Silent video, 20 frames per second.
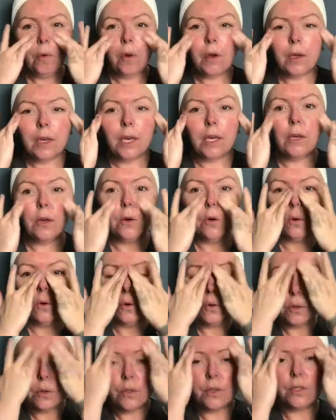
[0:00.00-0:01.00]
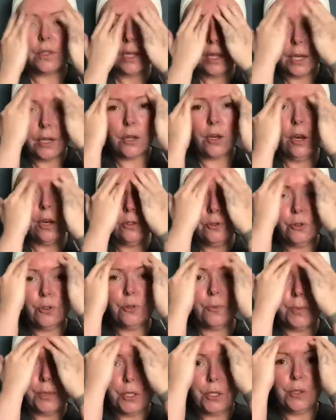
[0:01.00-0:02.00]
can cause and
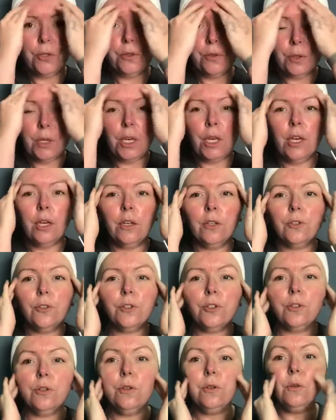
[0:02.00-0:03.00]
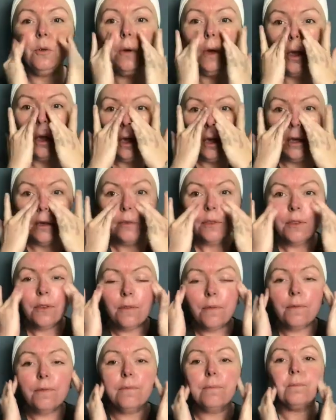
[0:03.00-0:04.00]
contribute to the
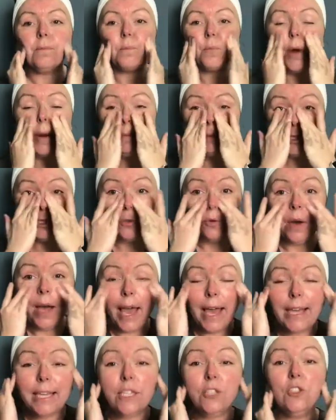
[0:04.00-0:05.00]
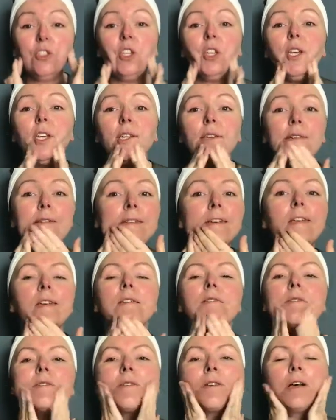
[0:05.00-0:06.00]
premature aging,
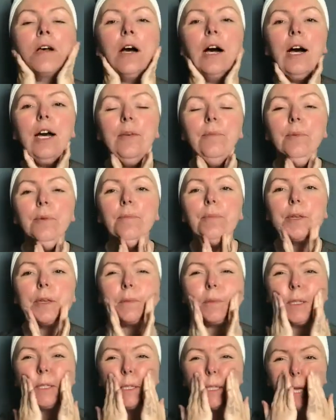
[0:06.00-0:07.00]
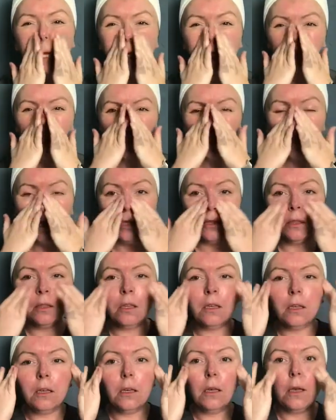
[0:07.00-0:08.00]
hyperpigmentation,
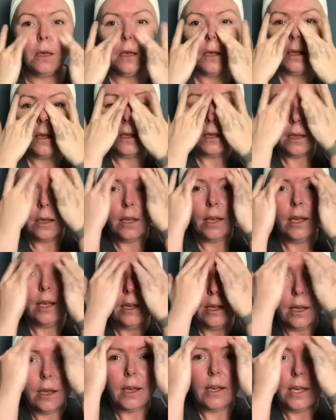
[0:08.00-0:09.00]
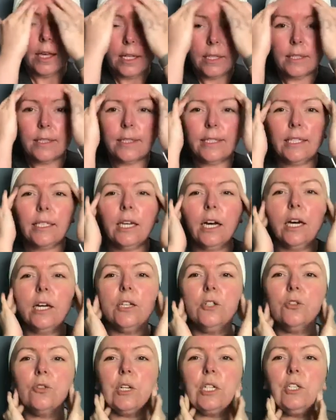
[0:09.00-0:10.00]
and
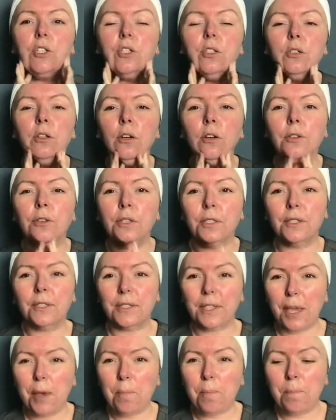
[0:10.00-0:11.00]
dehydration on the skin.